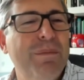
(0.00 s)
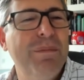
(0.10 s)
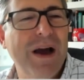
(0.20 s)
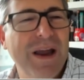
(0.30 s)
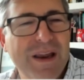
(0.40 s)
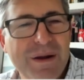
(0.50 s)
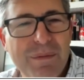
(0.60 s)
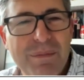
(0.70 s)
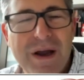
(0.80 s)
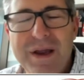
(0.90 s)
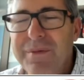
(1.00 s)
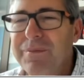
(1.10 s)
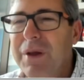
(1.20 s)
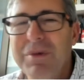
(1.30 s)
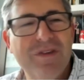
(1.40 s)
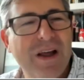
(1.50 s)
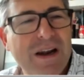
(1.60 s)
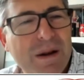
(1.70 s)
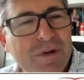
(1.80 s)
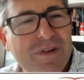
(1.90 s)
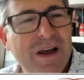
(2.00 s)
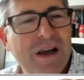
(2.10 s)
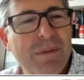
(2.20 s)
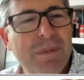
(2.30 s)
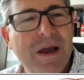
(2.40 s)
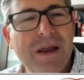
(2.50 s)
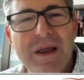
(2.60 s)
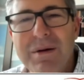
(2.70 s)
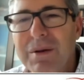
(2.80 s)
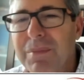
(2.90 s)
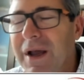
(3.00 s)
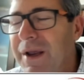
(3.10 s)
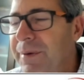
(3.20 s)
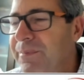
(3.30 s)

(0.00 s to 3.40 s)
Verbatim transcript: by by Nambisan and Nambisan and by and, and by